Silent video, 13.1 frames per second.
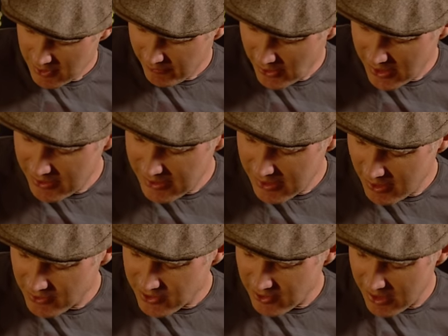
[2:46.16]
If I
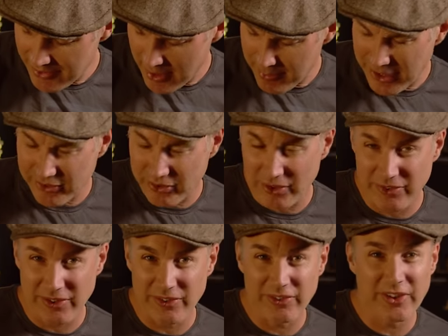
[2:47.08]
now slide that back so
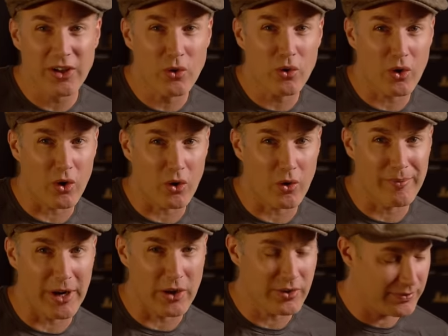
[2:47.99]
it's in single coil
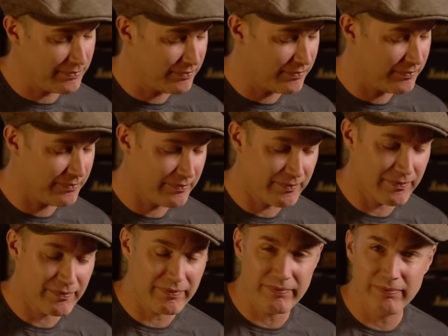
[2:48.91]
mode,
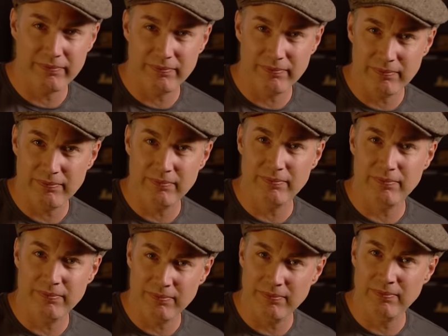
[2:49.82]

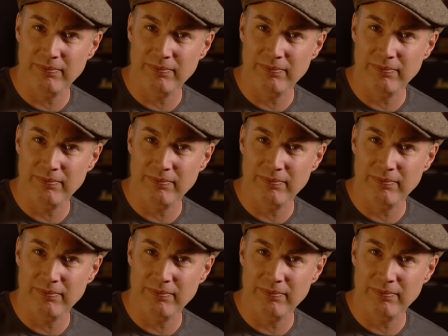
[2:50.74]
yeah,